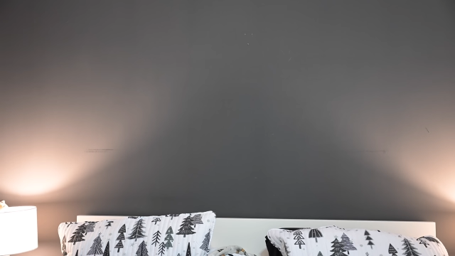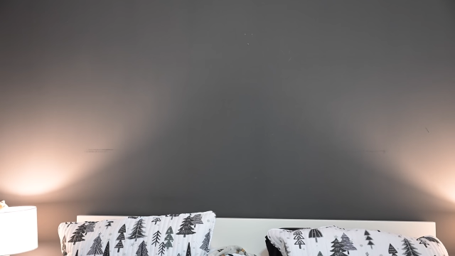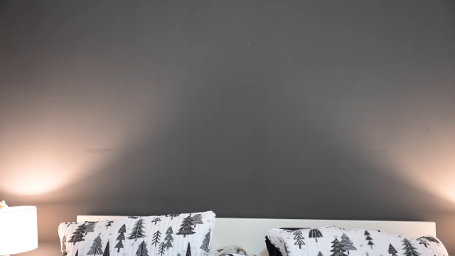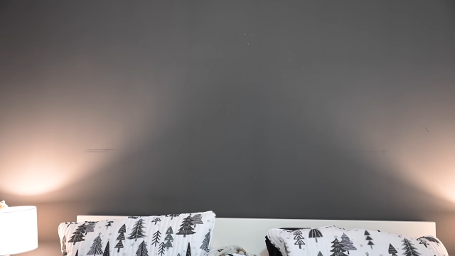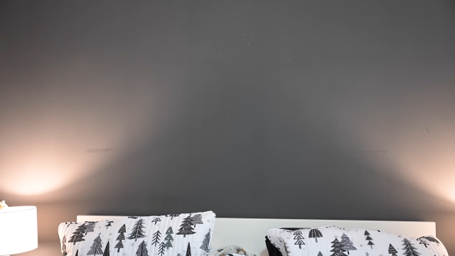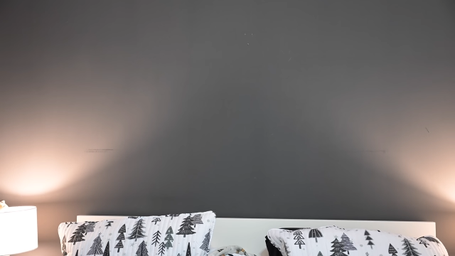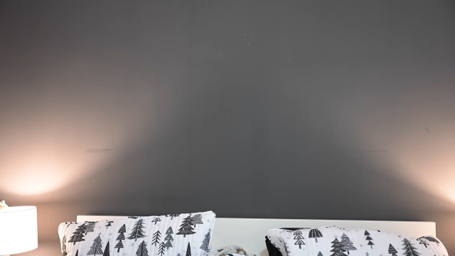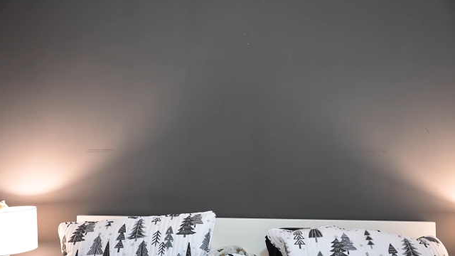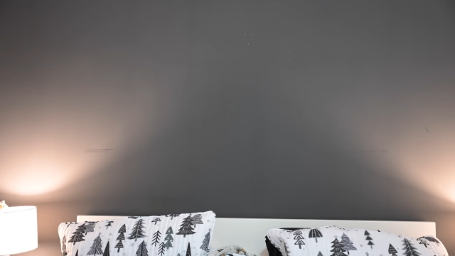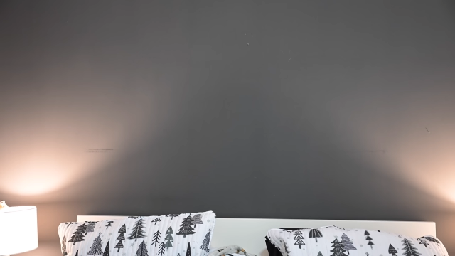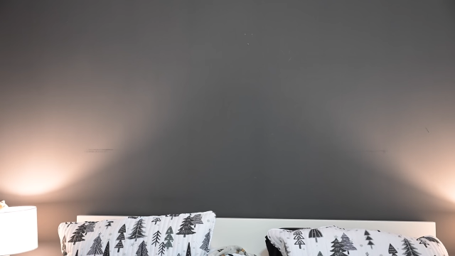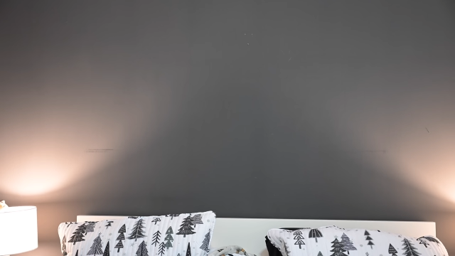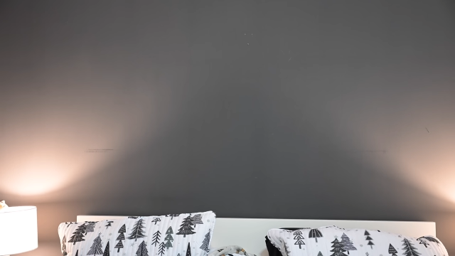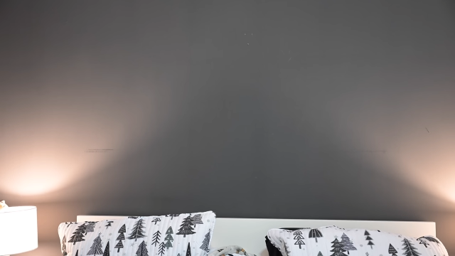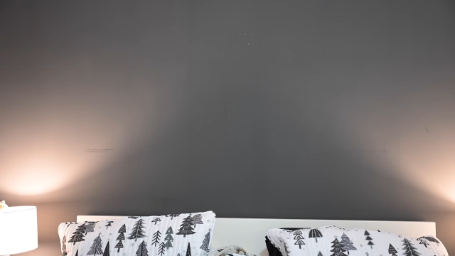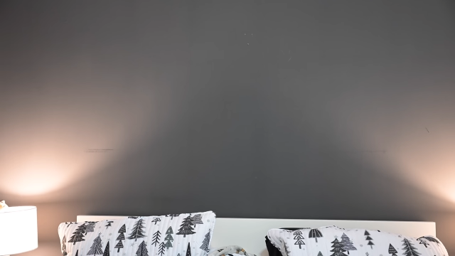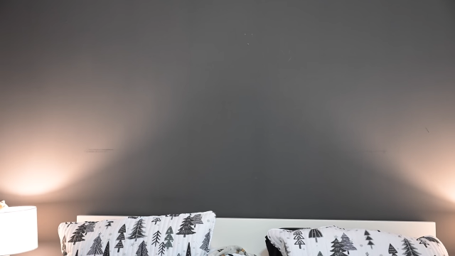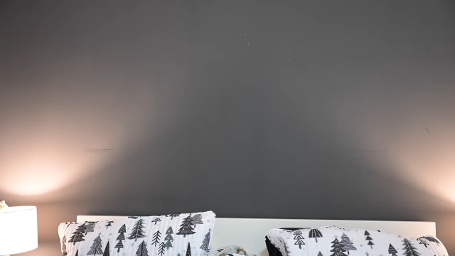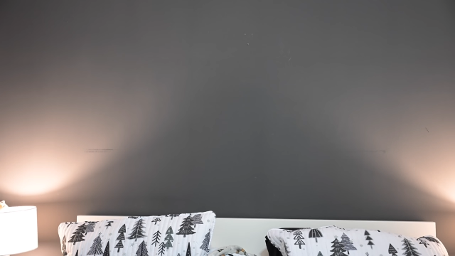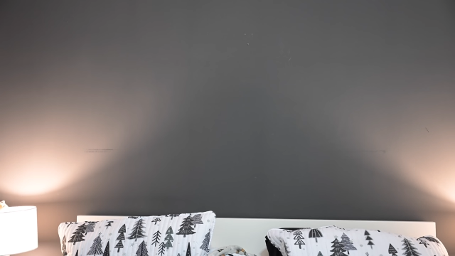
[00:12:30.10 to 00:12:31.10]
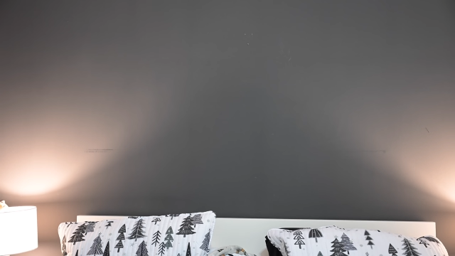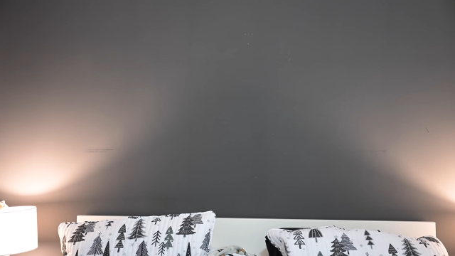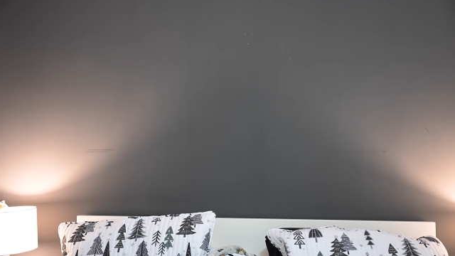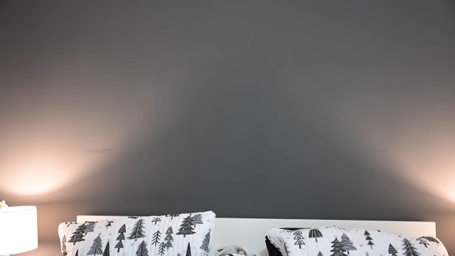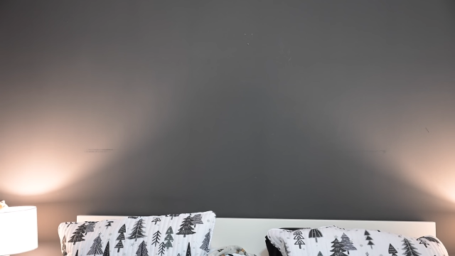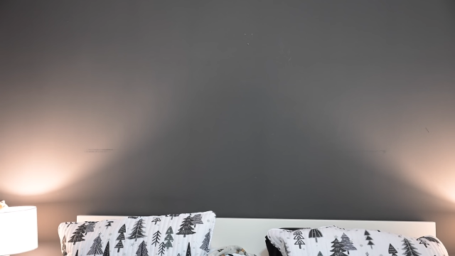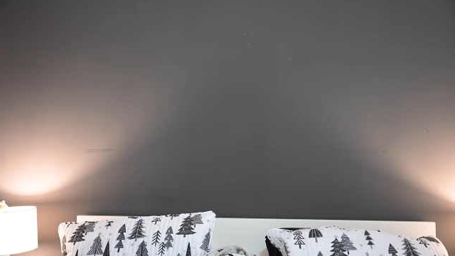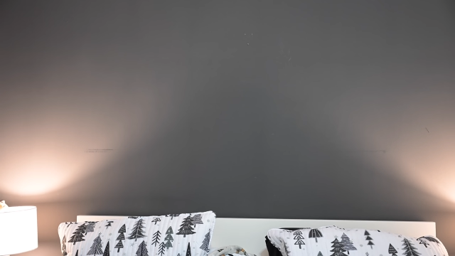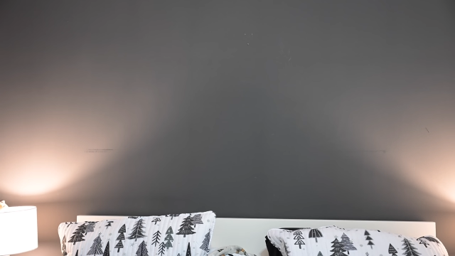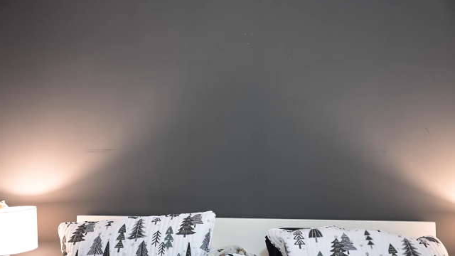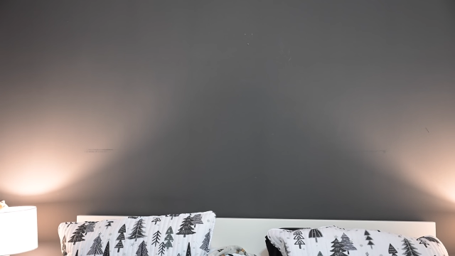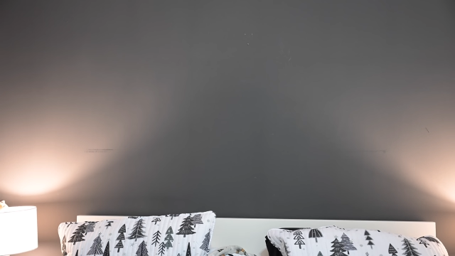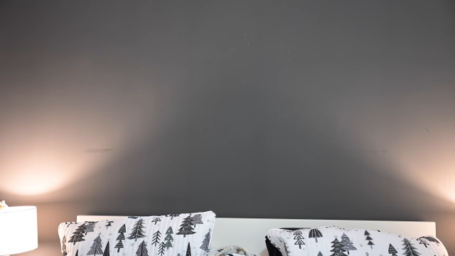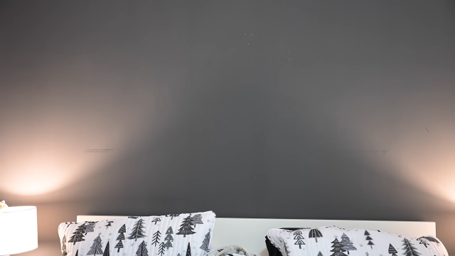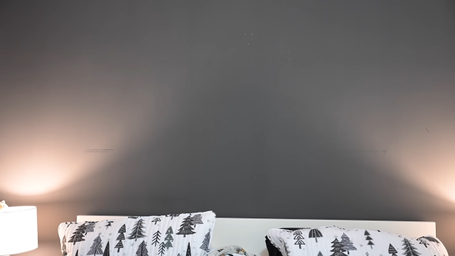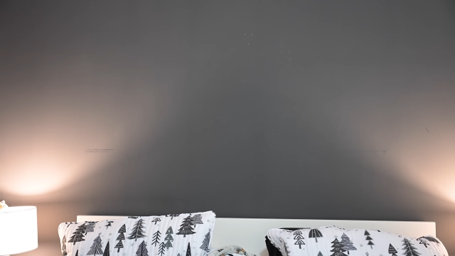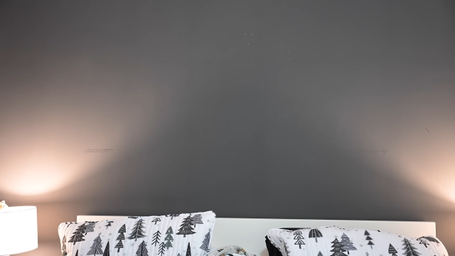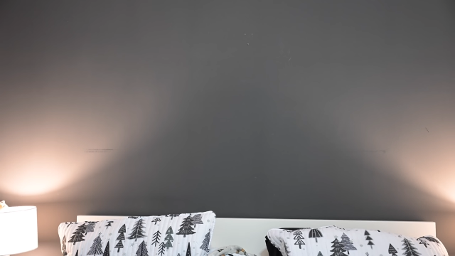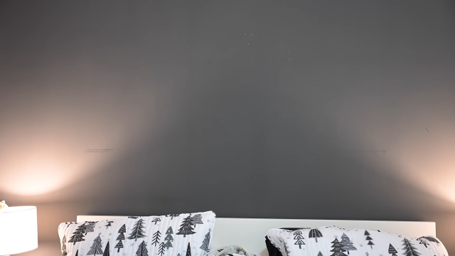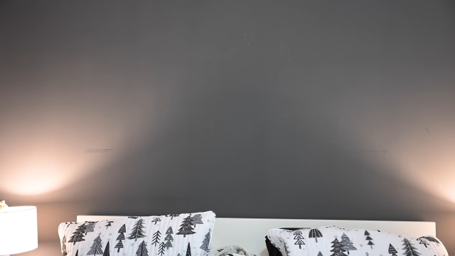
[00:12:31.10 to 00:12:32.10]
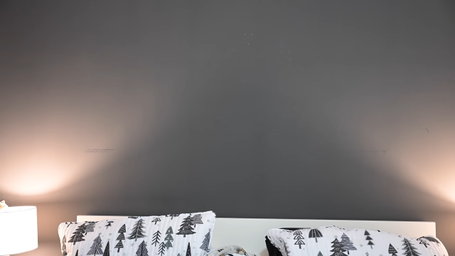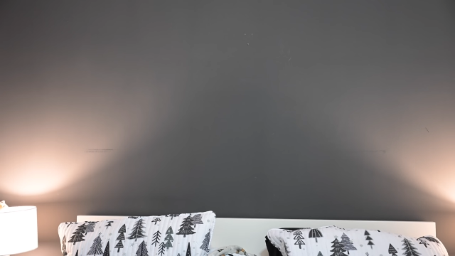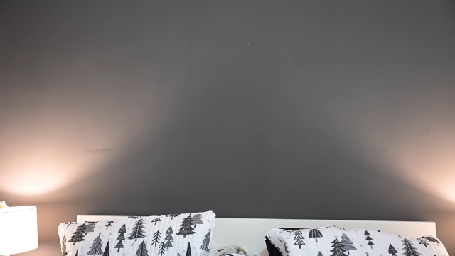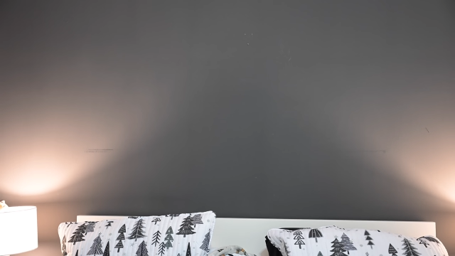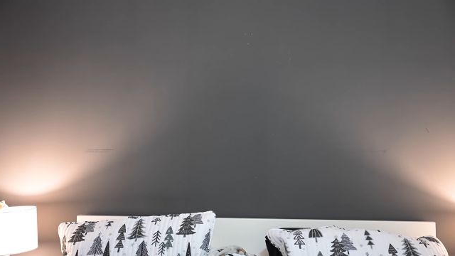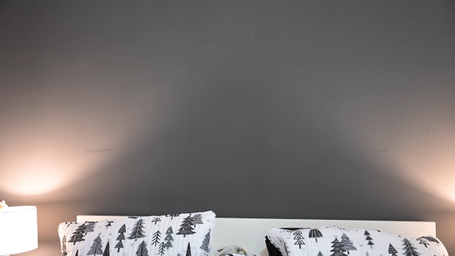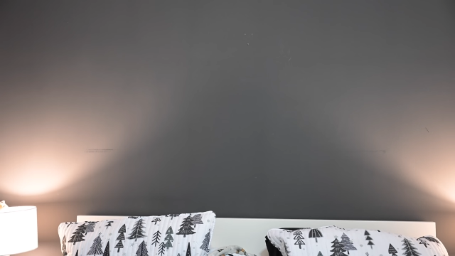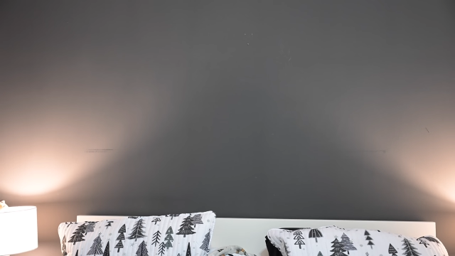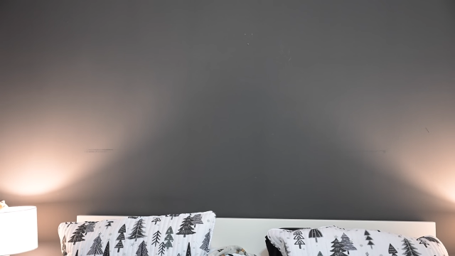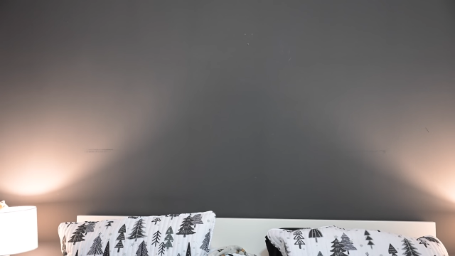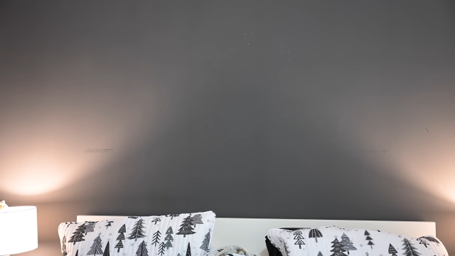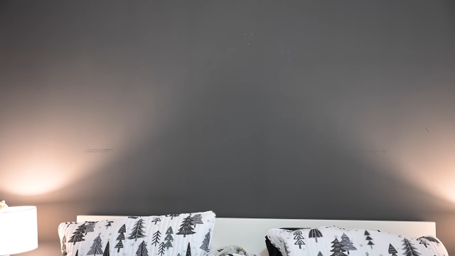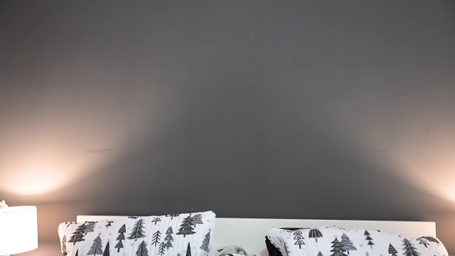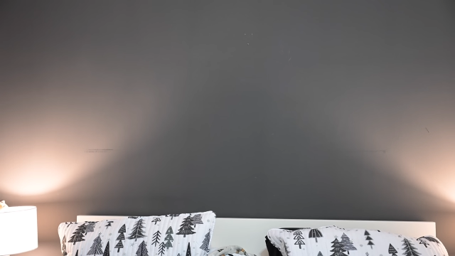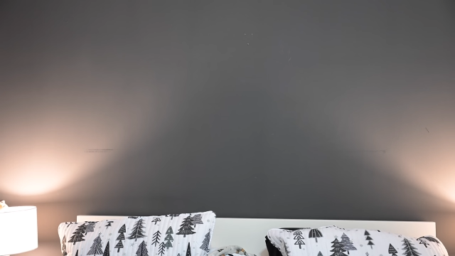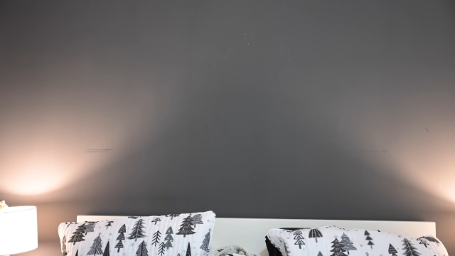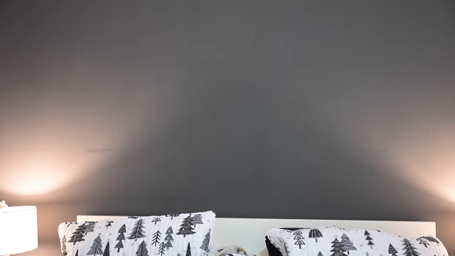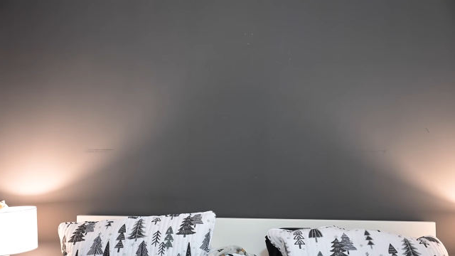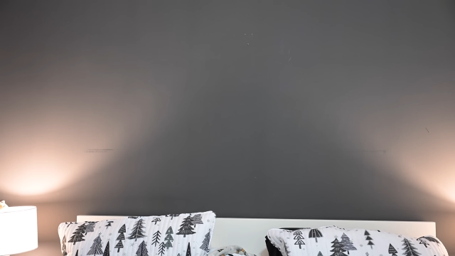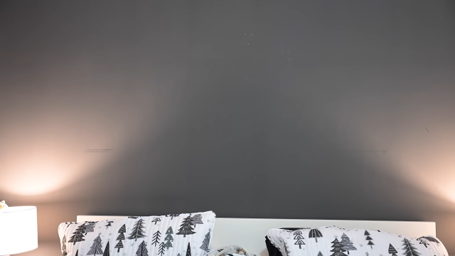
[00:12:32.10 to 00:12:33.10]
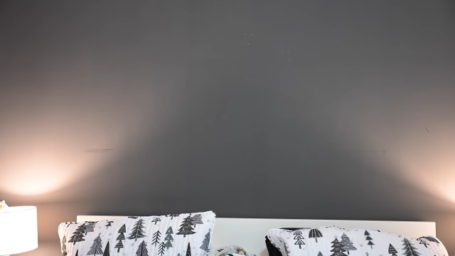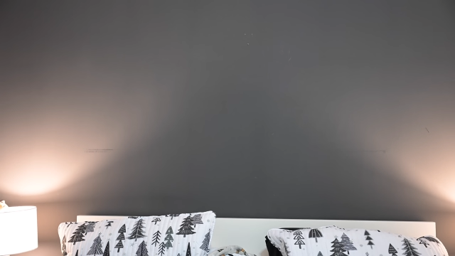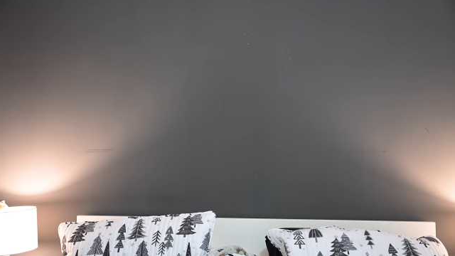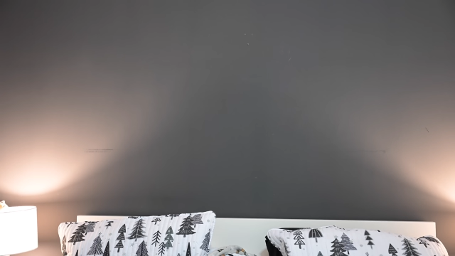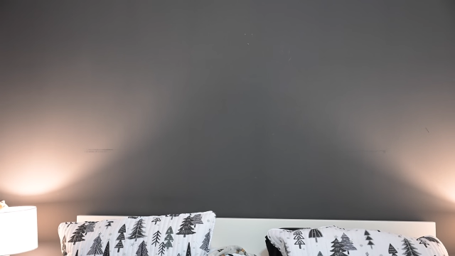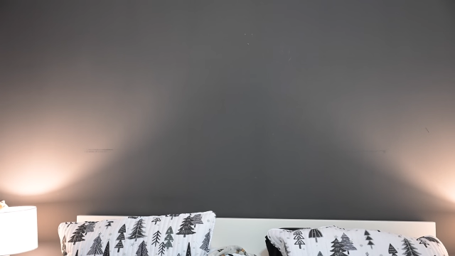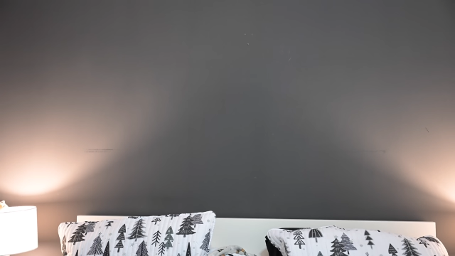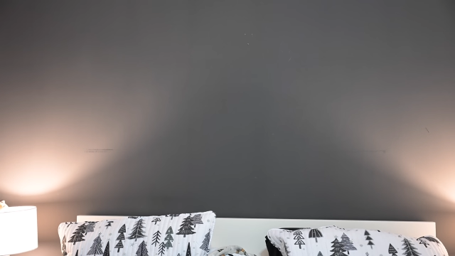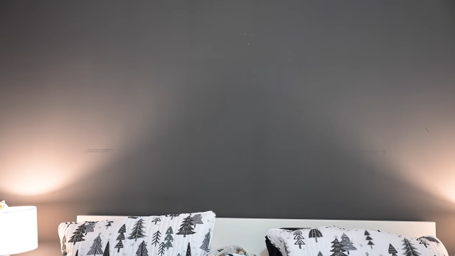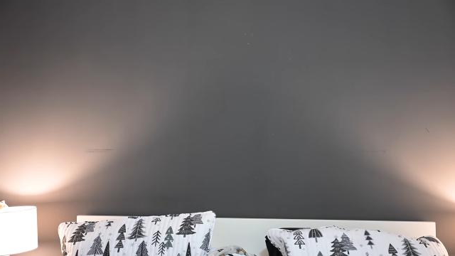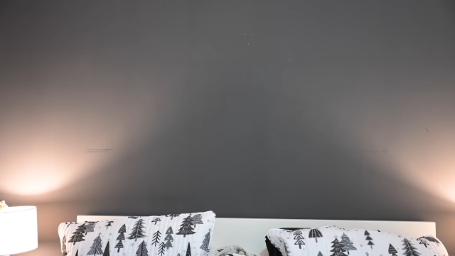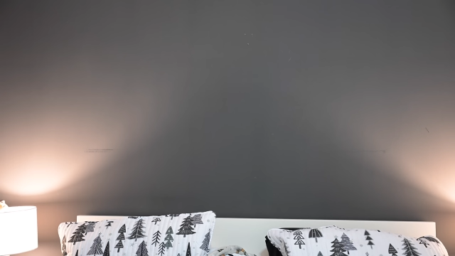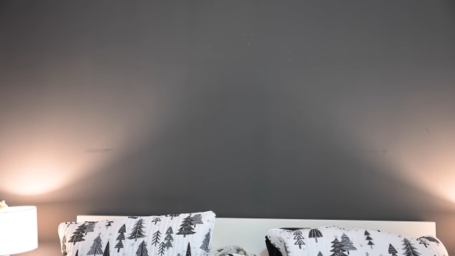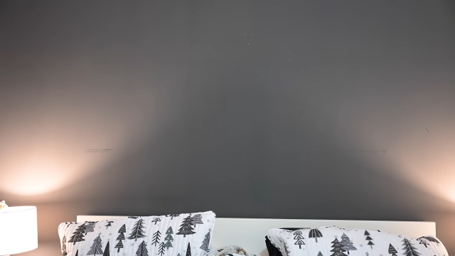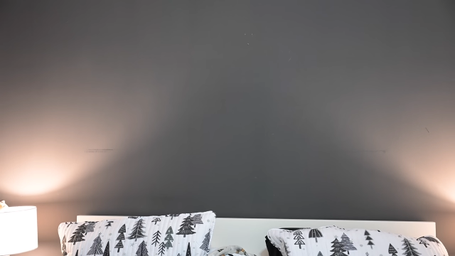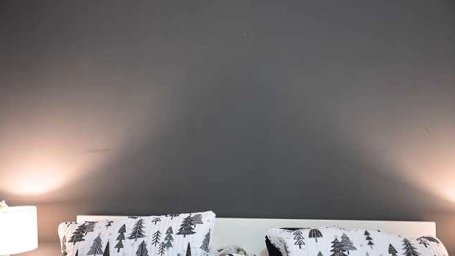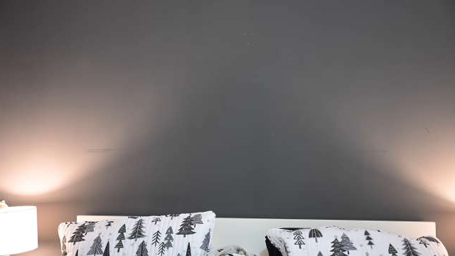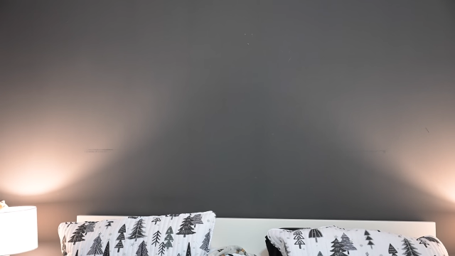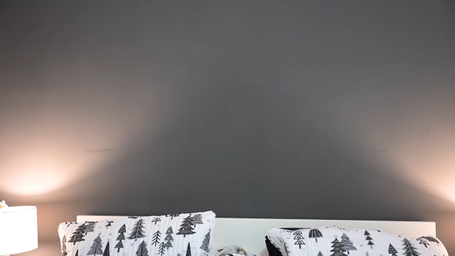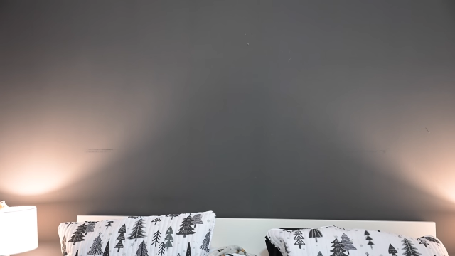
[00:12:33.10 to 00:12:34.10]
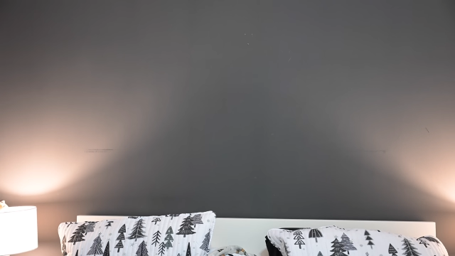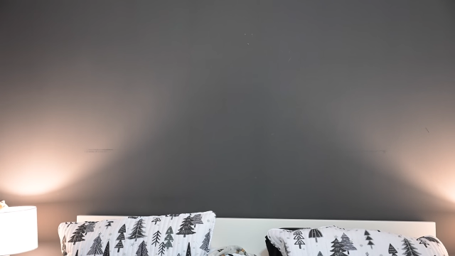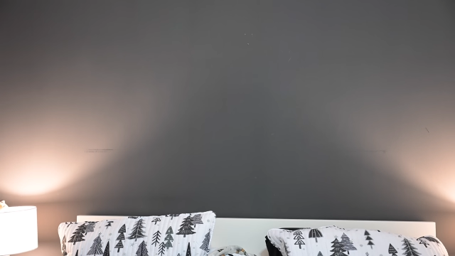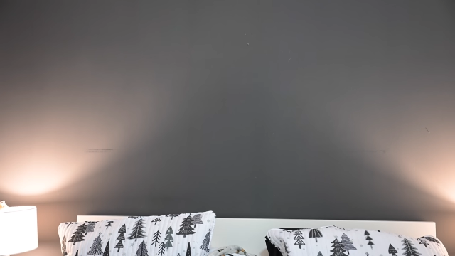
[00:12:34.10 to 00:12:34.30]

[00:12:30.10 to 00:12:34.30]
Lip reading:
(no speaker visible)